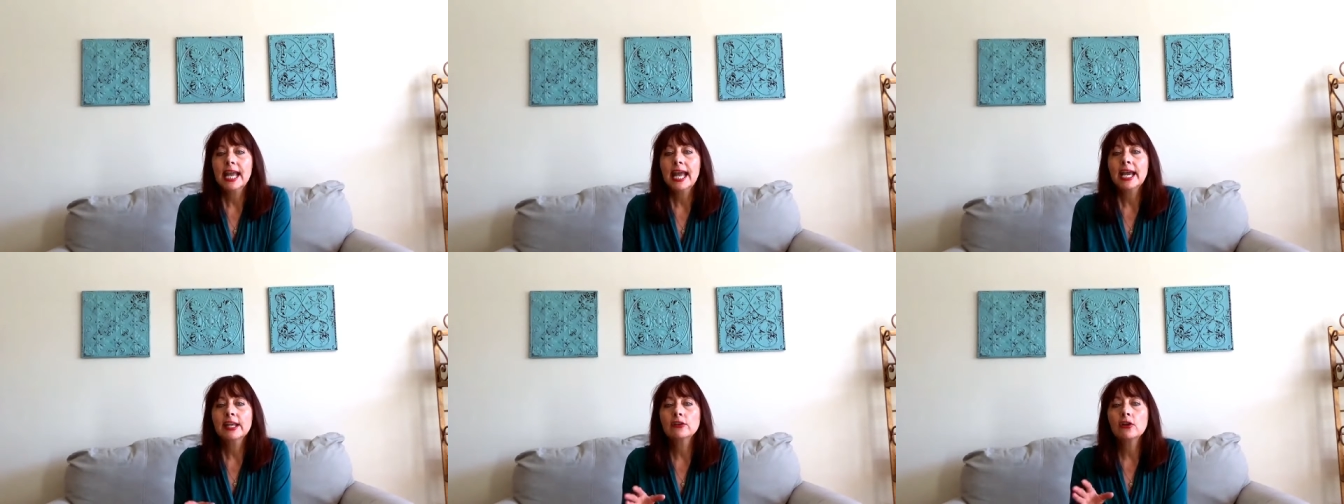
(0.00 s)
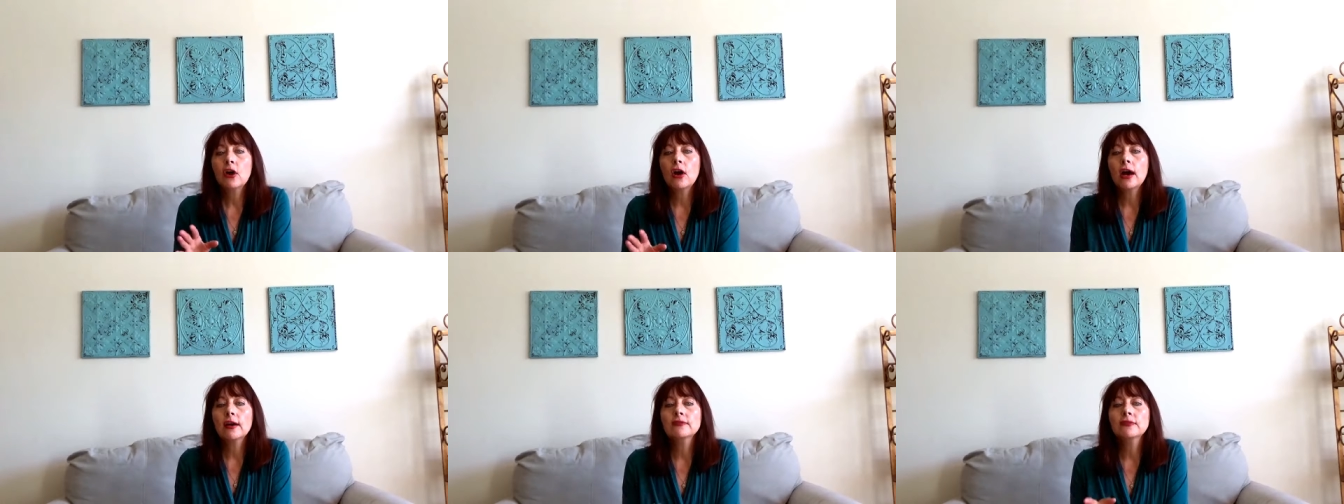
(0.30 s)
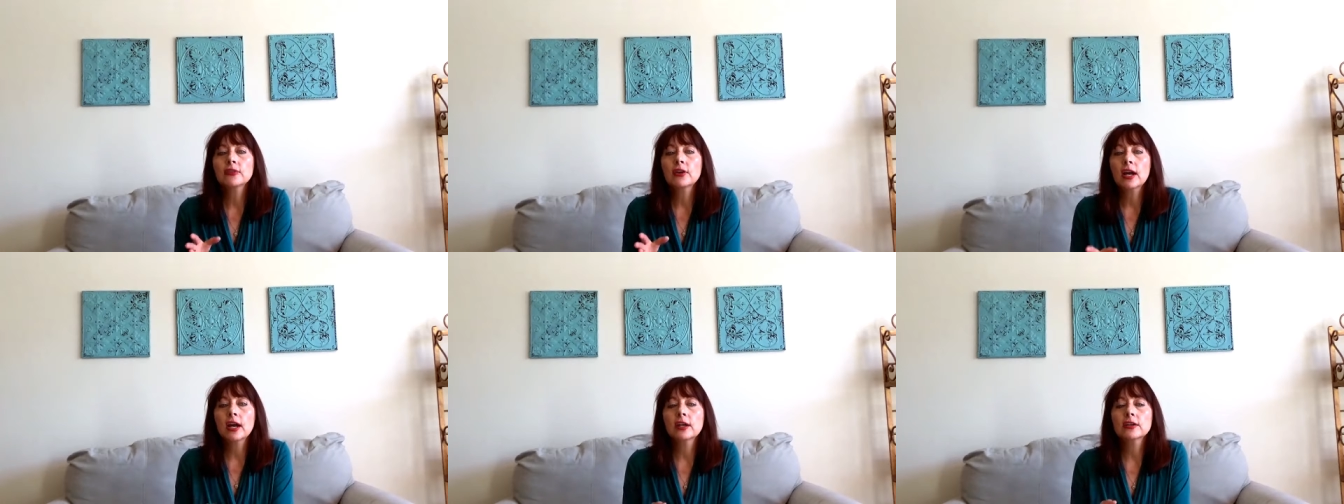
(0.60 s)
and
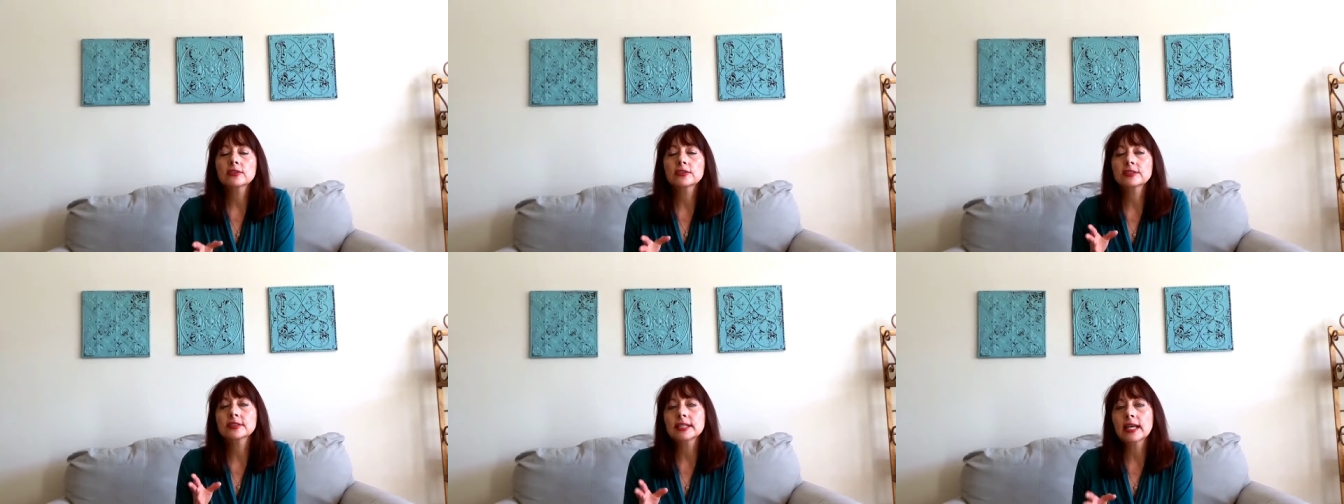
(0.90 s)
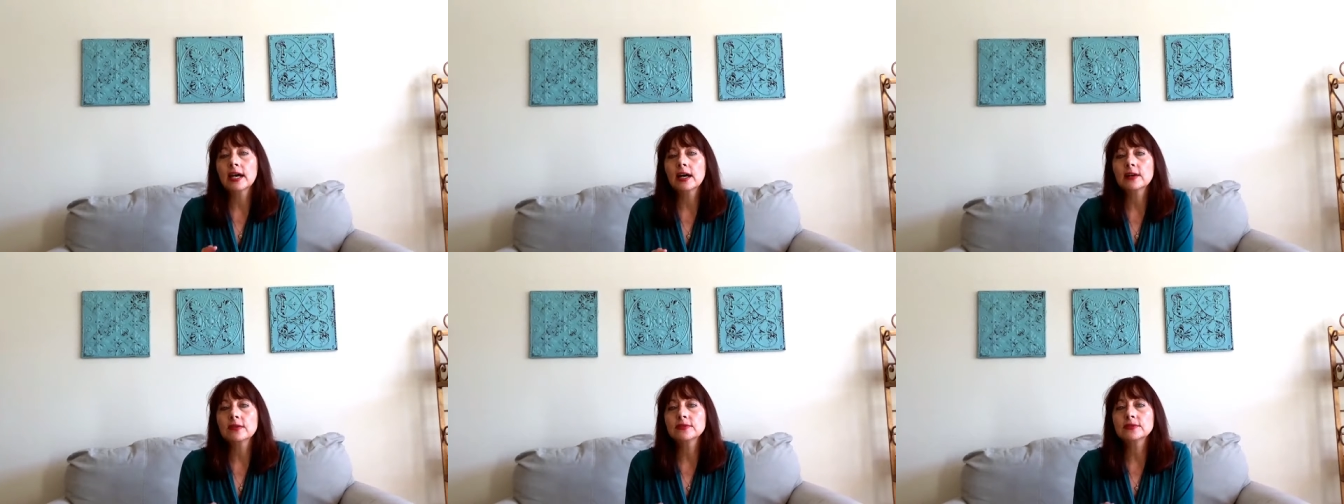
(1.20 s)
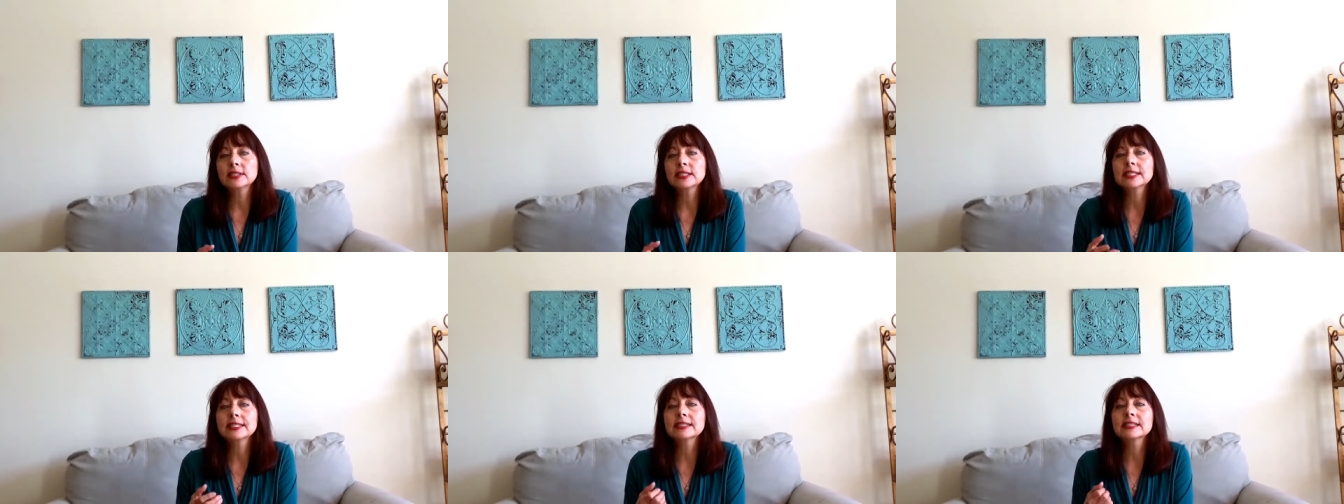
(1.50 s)
offer
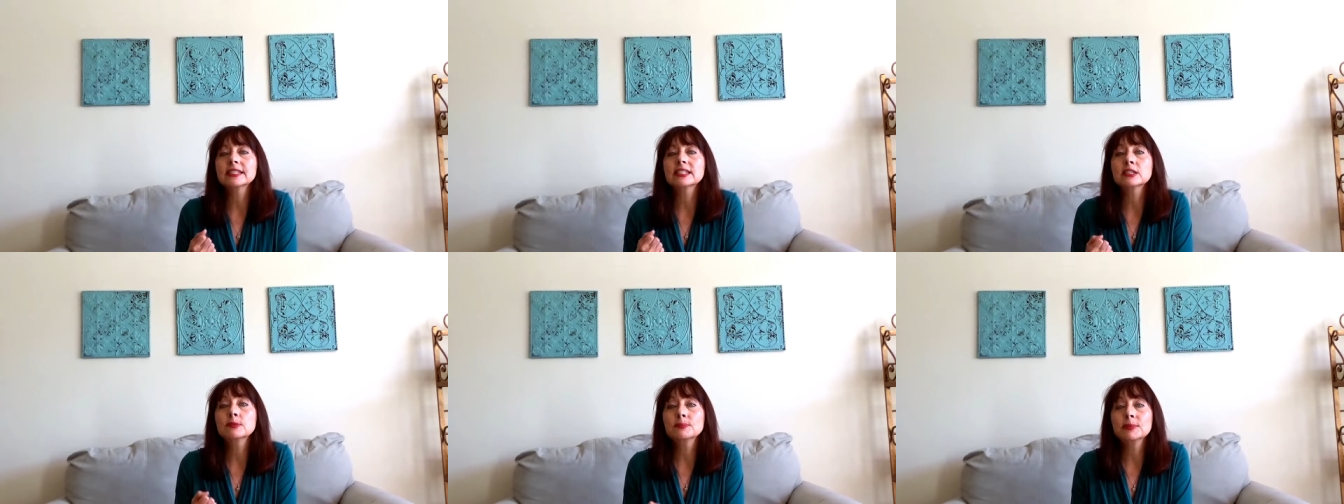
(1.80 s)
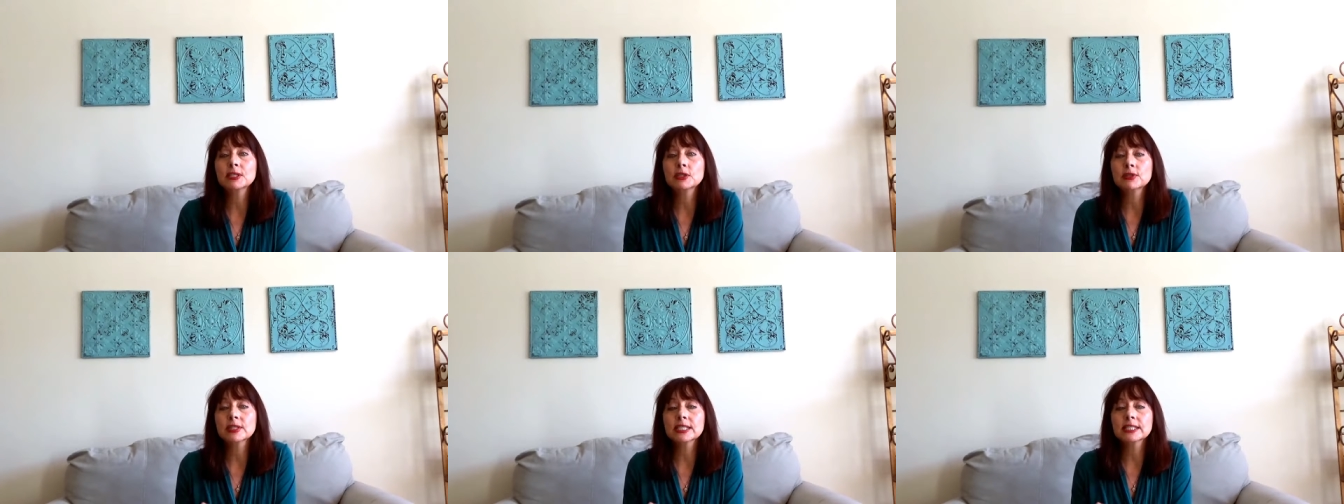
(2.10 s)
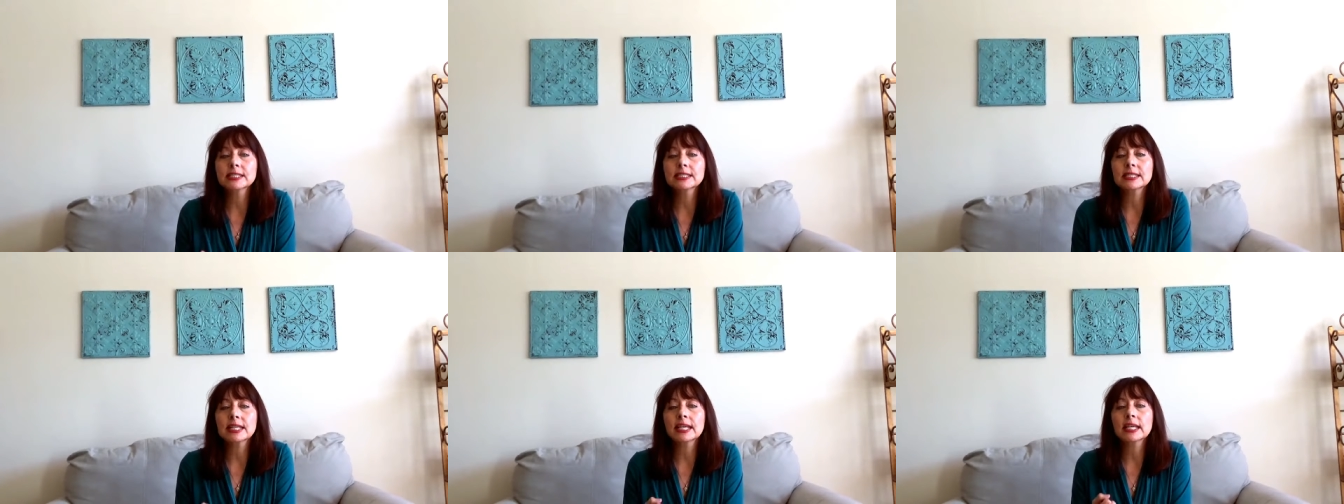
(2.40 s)
ourselves in spirit